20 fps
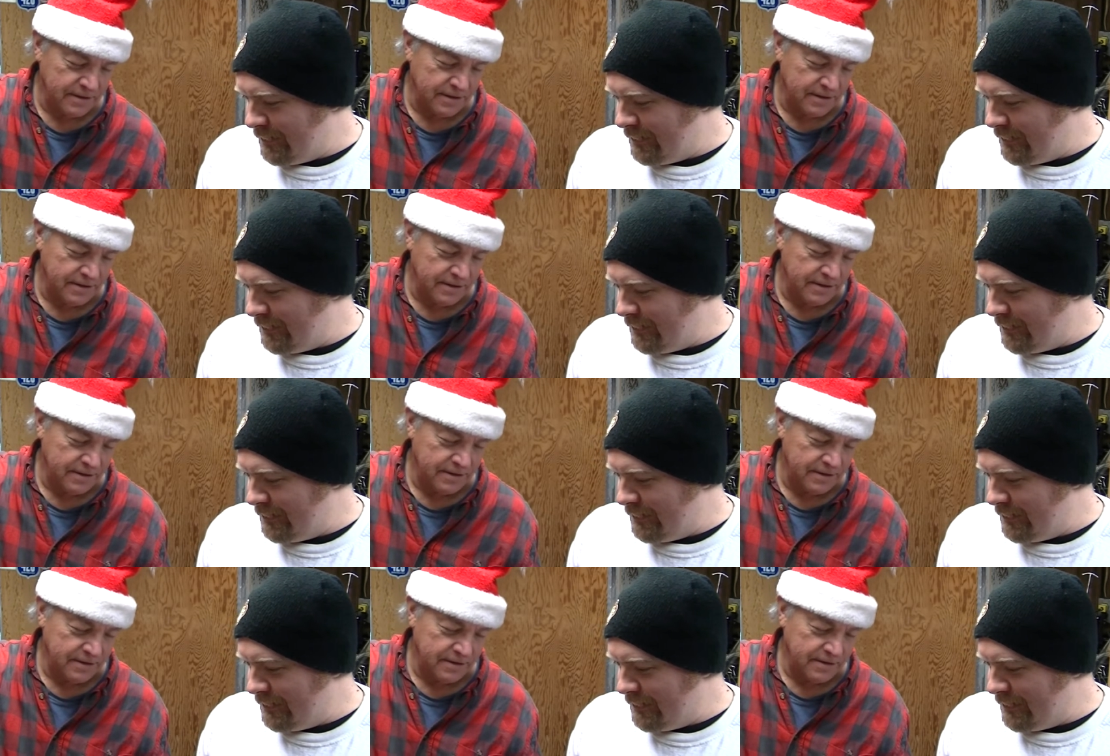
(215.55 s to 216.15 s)

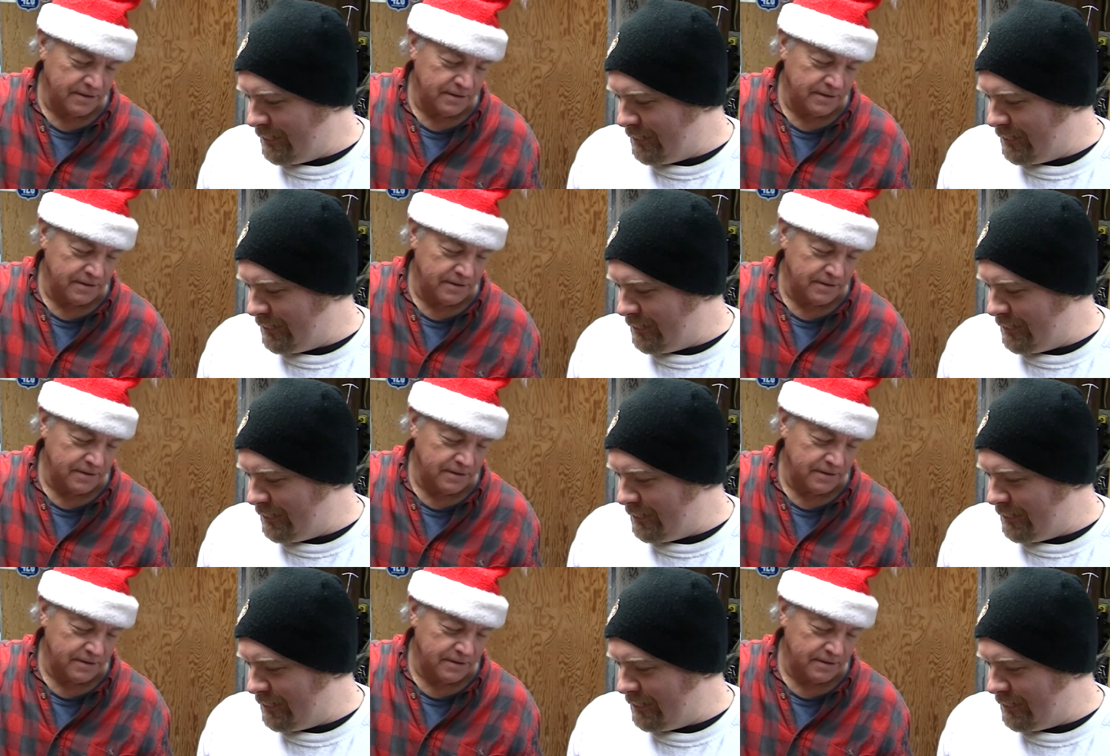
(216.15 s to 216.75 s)

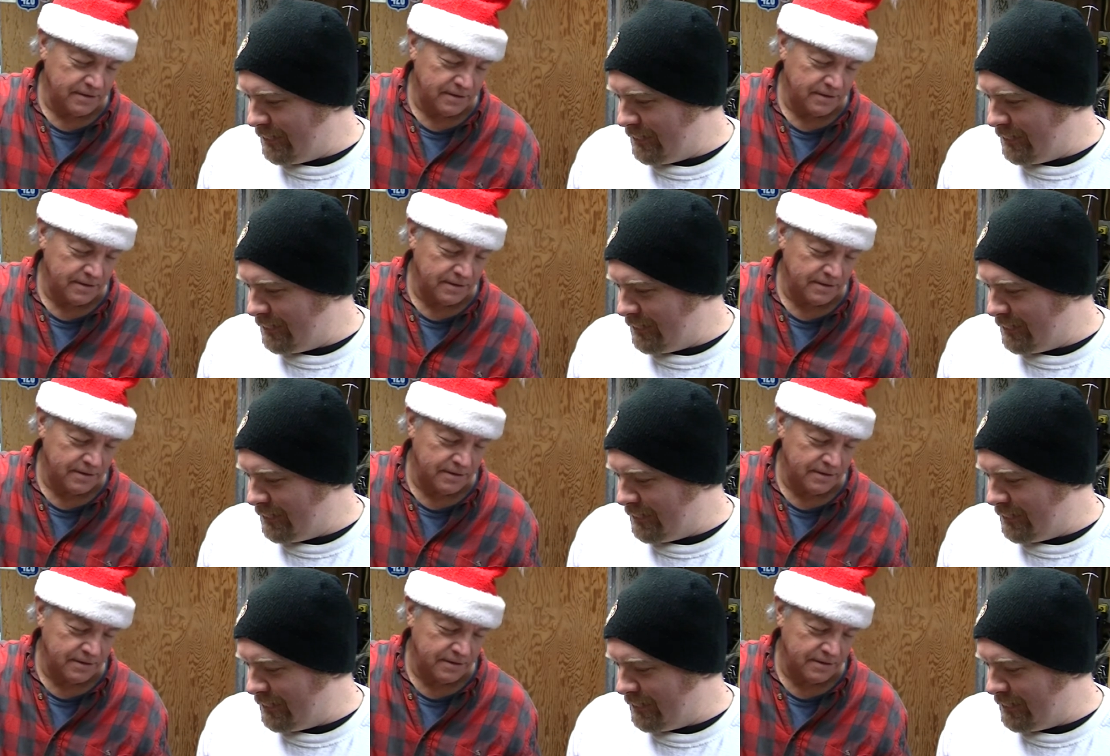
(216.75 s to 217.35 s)

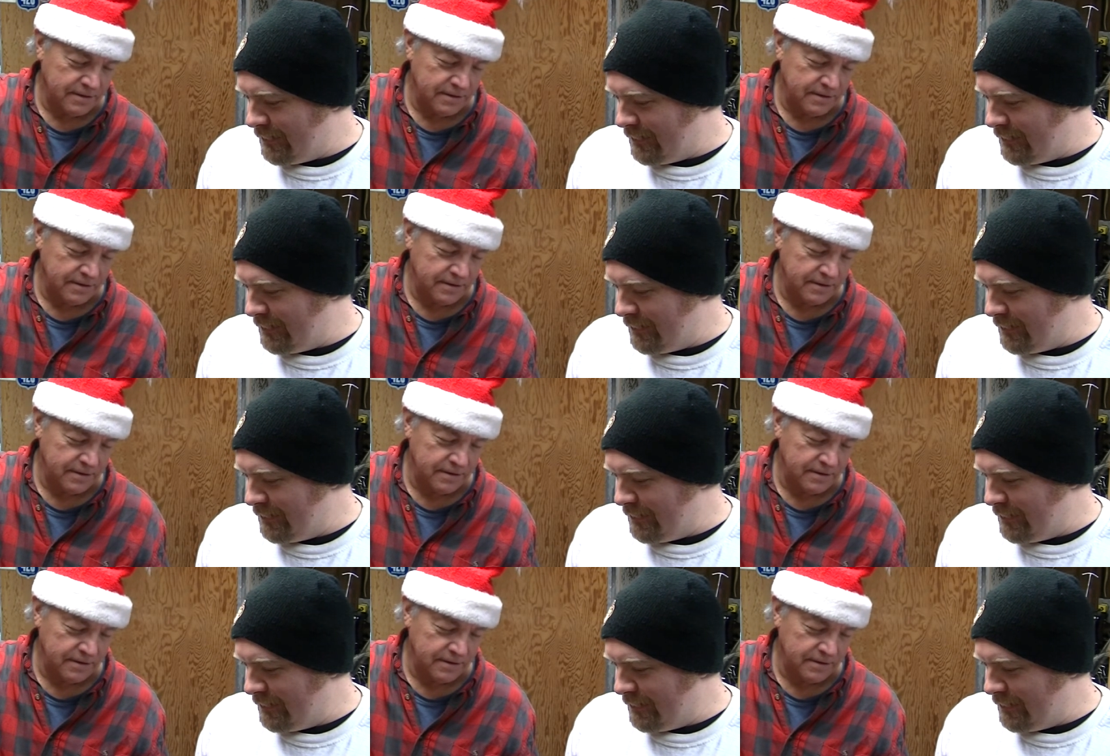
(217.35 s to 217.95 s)

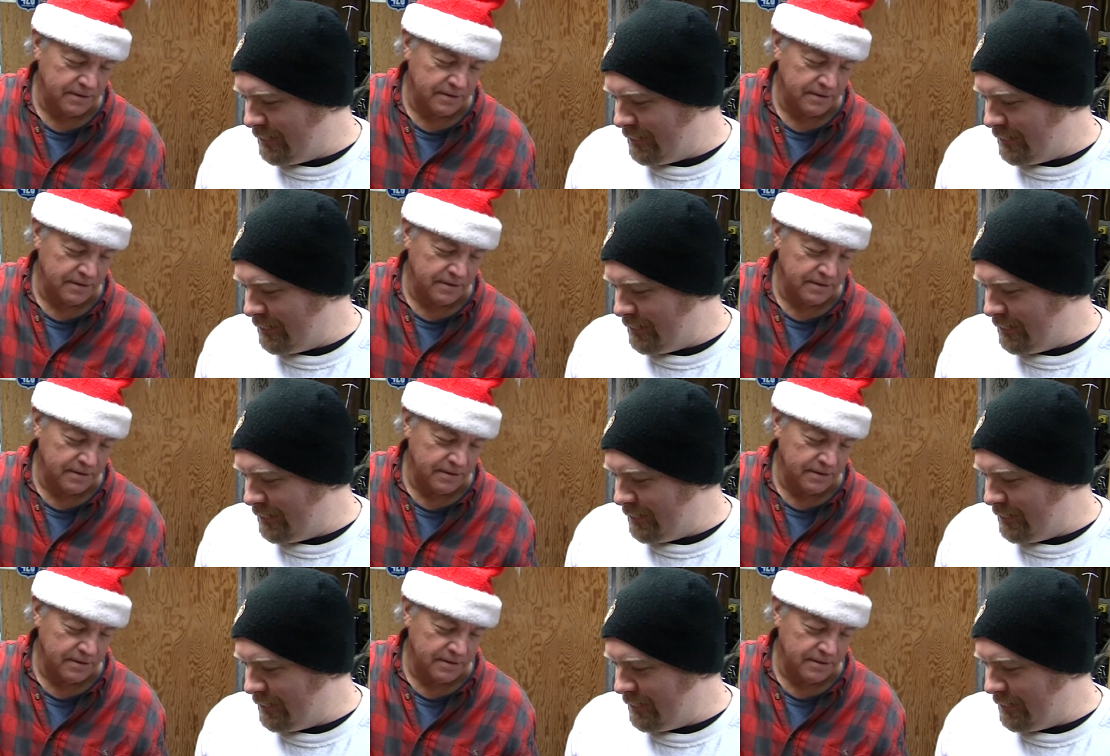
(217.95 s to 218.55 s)

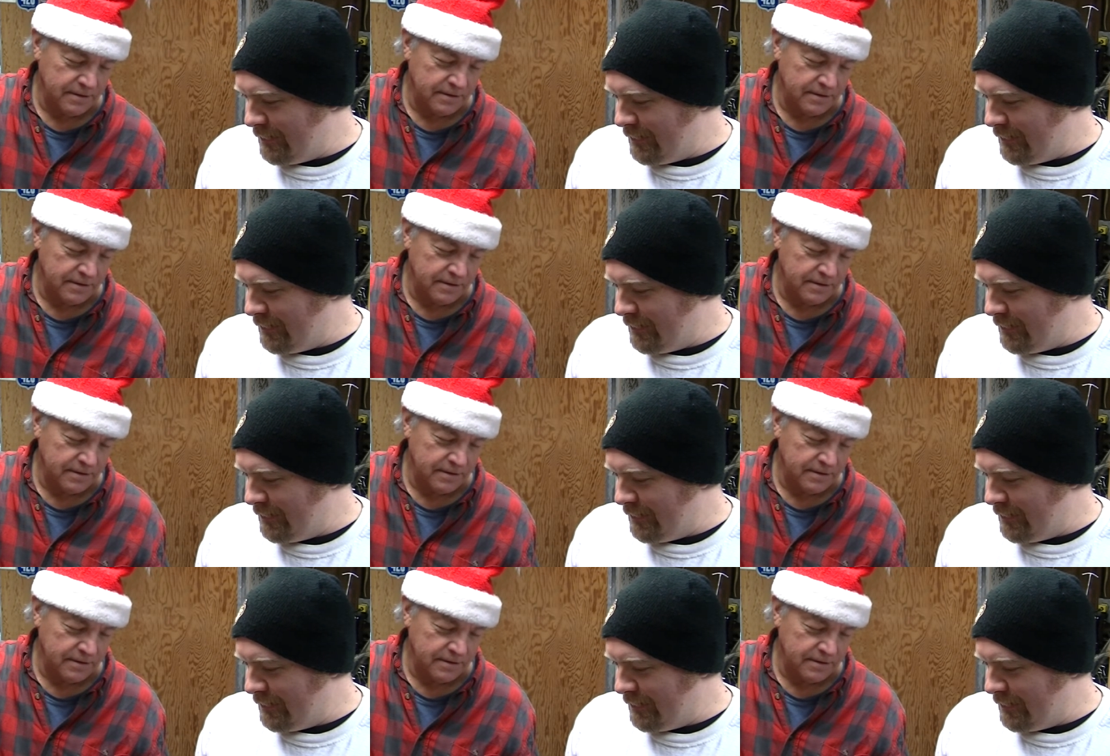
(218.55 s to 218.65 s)
(no one is talking)